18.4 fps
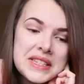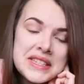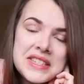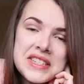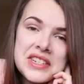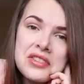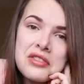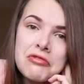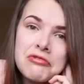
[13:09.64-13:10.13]

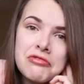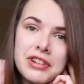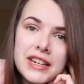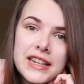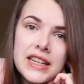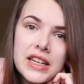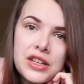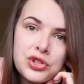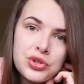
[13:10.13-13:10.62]
Still
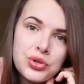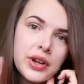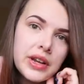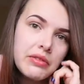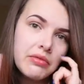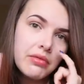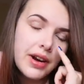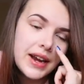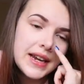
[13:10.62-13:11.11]
really
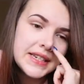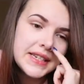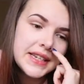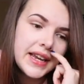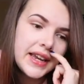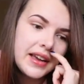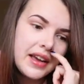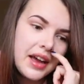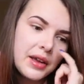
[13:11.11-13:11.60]
enjoying
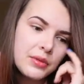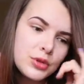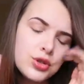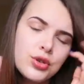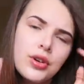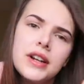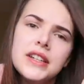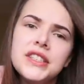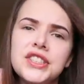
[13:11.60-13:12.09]
riding. I'm
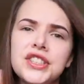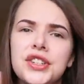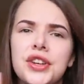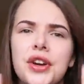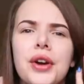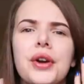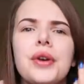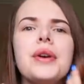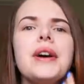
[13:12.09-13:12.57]
trying to
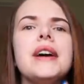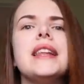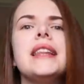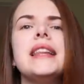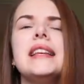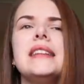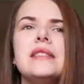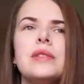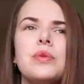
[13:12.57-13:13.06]
go at
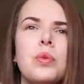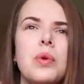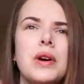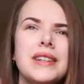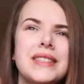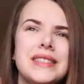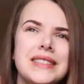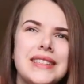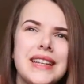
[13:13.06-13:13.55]
least
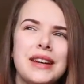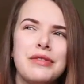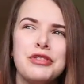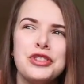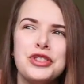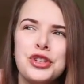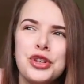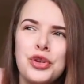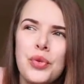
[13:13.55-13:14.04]
once
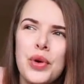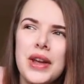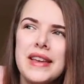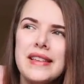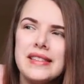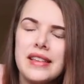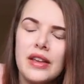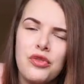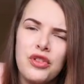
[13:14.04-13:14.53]
every 2
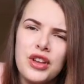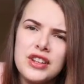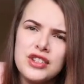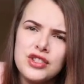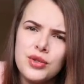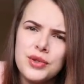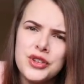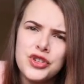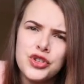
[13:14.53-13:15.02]
weeks. I feel
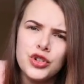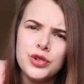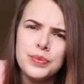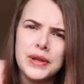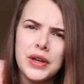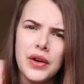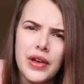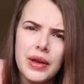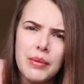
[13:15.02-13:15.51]
as though I should
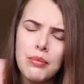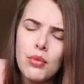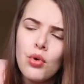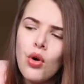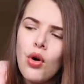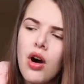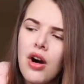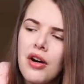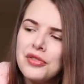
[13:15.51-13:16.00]
be going
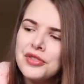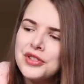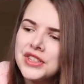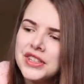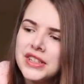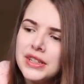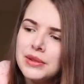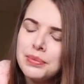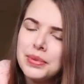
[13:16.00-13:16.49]
more
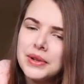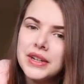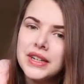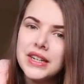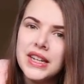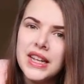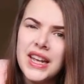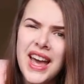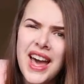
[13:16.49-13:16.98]
often,
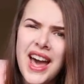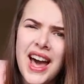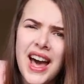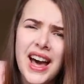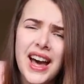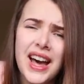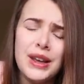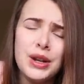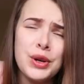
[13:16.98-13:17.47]
but
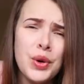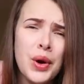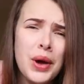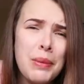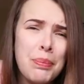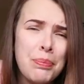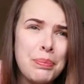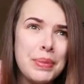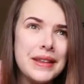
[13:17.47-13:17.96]
I'm
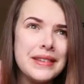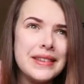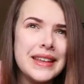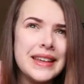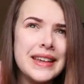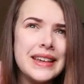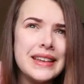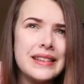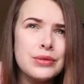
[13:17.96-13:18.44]
quite
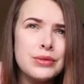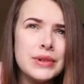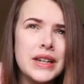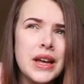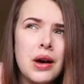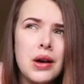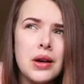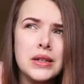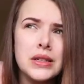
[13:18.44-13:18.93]
busy. It's
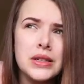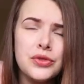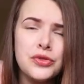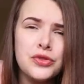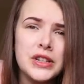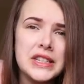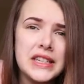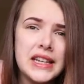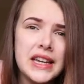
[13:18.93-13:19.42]
really hard to
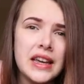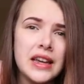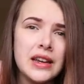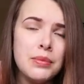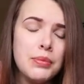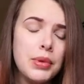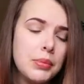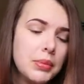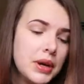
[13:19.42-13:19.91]
fit it
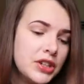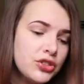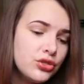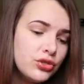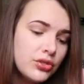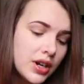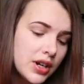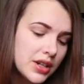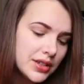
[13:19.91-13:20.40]
in, but my
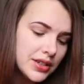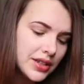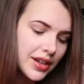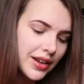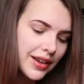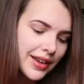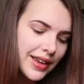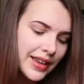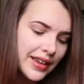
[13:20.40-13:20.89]

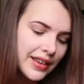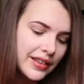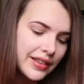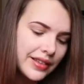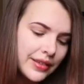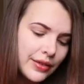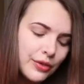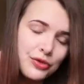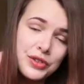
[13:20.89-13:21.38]
instructor
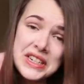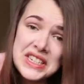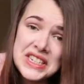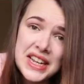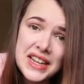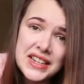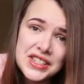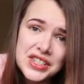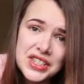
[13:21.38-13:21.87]
is
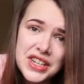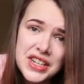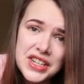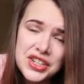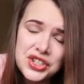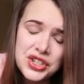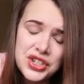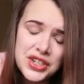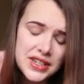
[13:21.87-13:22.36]

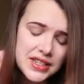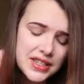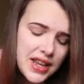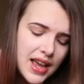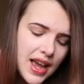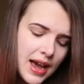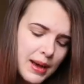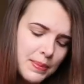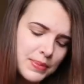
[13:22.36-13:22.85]
fantastic. She is
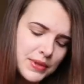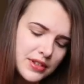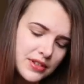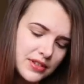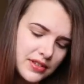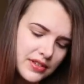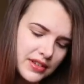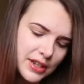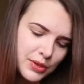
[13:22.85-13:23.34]

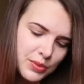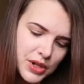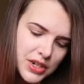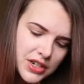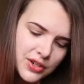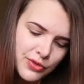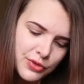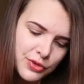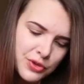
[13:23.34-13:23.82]
absolutely
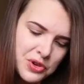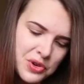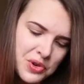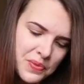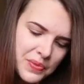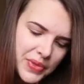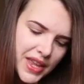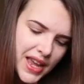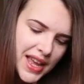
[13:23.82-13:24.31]

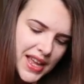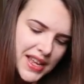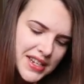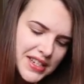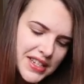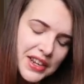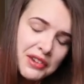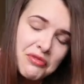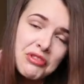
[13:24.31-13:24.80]
wonderful
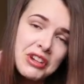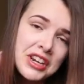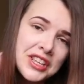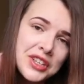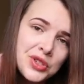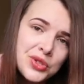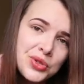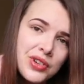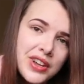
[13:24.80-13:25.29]
and I'm
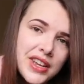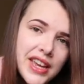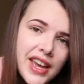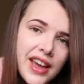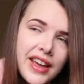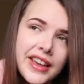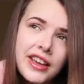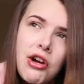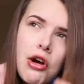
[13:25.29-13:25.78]
really enjoying
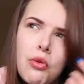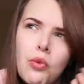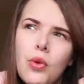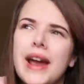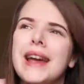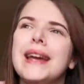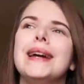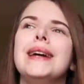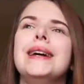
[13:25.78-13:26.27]
it. I can't
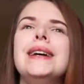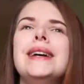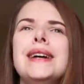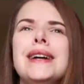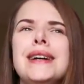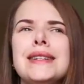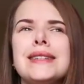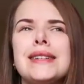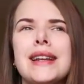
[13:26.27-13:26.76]
wait
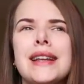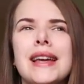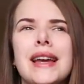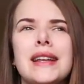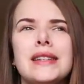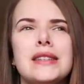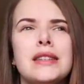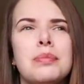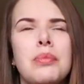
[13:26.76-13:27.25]
until I
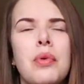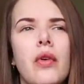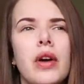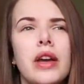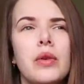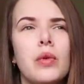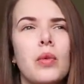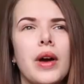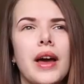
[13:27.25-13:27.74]
get to the
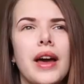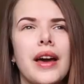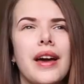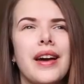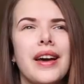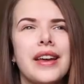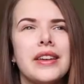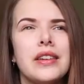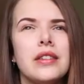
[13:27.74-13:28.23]
point
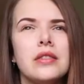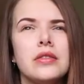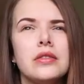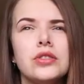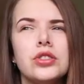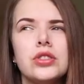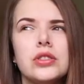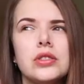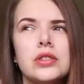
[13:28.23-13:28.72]
where I
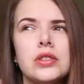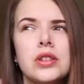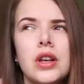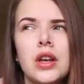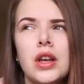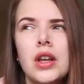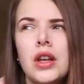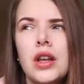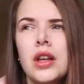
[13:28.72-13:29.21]
can just
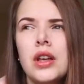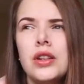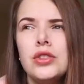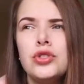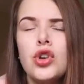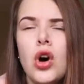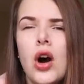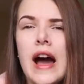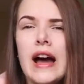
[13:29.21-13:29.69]

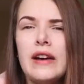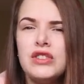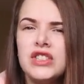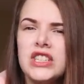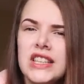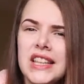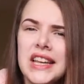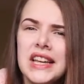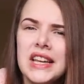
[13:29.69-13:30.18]
not have
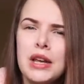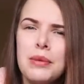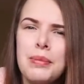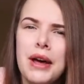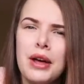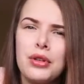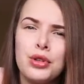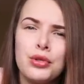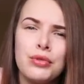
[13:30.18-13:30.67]
to think
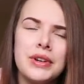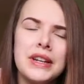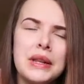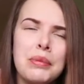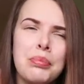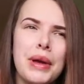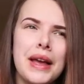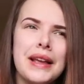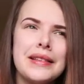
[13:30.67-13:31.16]
about the
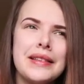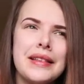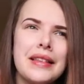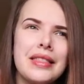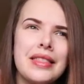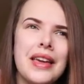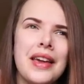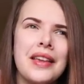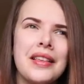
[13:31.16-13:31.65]
really
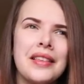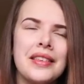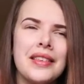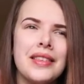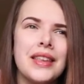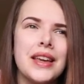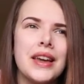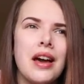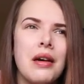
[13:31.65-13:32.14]
basic things
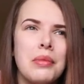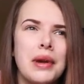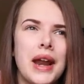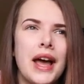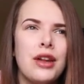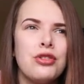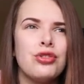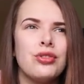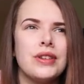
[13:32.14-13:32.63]
and they come
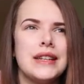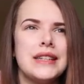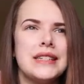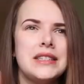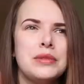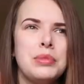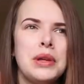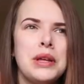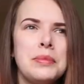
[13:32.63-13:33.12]
naturally
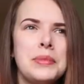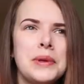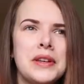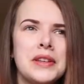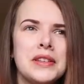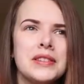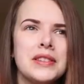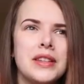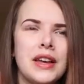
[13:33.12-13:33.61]
to me,
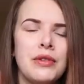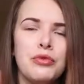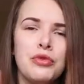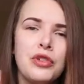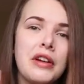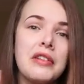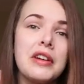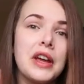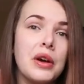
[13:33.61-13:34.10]
because I'm
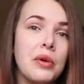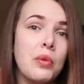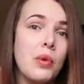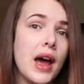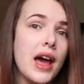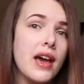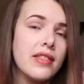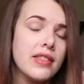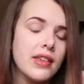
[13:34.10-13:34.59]
very
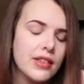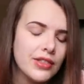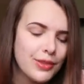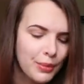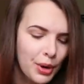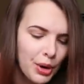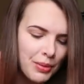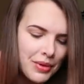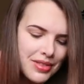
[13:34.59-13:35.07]
aware that at
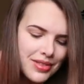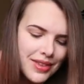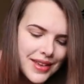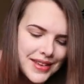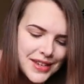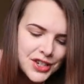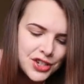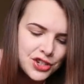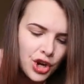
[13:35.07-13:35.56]
the moment
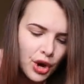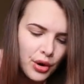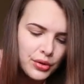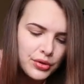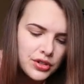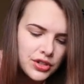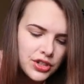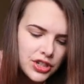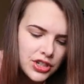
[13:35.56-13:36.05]
they
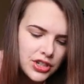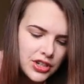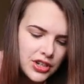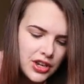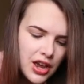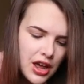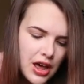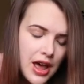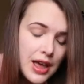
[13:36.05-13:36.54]

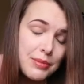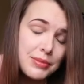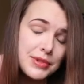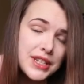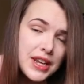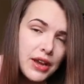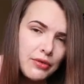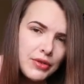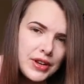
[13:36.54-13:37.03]
don't. I'm
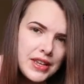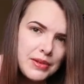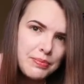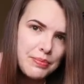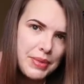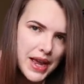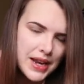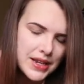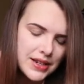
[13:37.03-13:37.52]

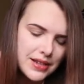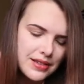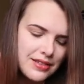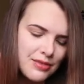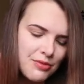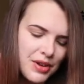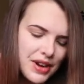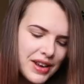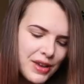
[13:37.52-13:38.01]
definitely better
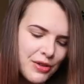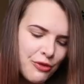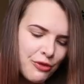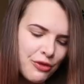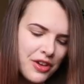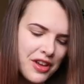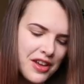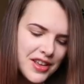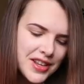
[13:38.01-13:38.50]
than when I
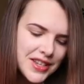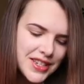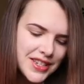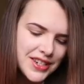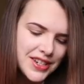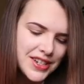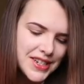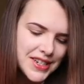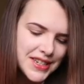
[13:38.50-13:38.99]
first
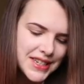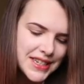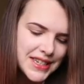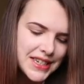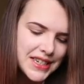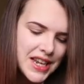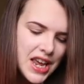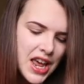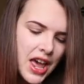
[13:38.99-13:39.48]

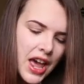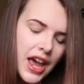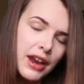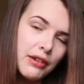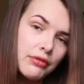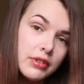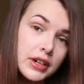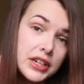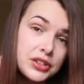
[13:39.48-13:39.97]
started.
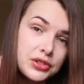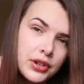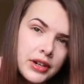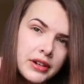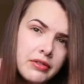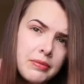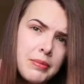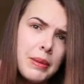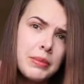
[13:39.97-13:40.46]
I'm really
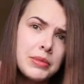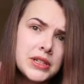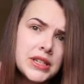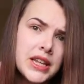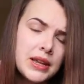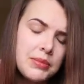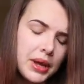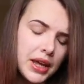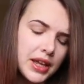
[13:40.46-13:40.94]
trying to remember to
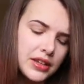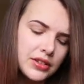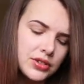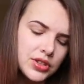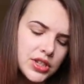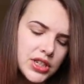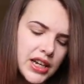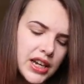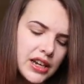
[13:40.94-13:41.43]
keep my
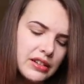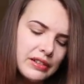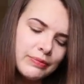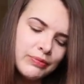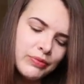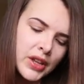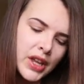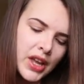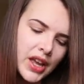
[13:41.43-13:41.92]
heels
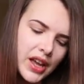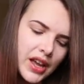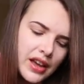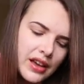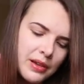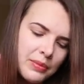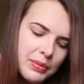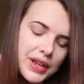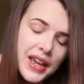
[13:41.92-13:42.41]
down.
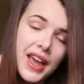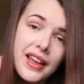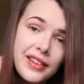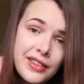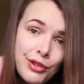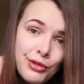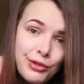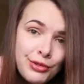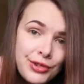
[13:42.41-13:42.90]
But yeah,
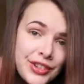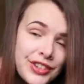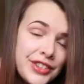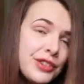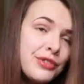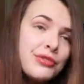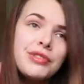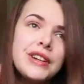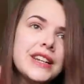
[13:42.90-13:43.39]
so
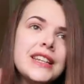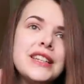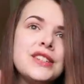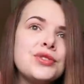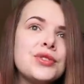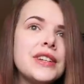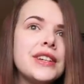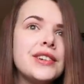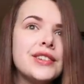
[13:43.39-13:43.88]
still really
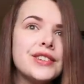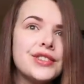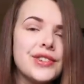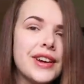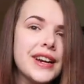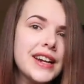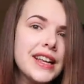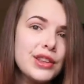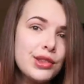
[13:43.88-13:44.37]
enjoying horse
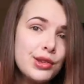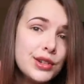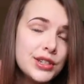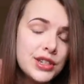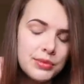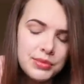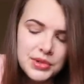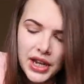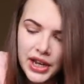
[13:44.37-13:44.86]
riding.
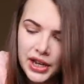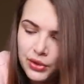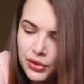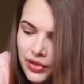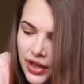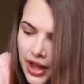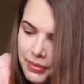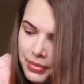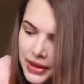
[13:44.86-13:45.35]
Thought I'd update you
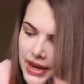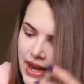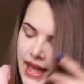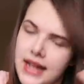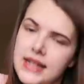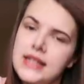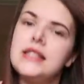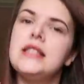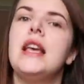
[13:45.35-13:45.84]
with that. But
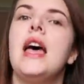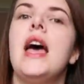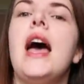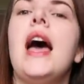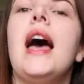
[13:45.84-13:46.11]
let's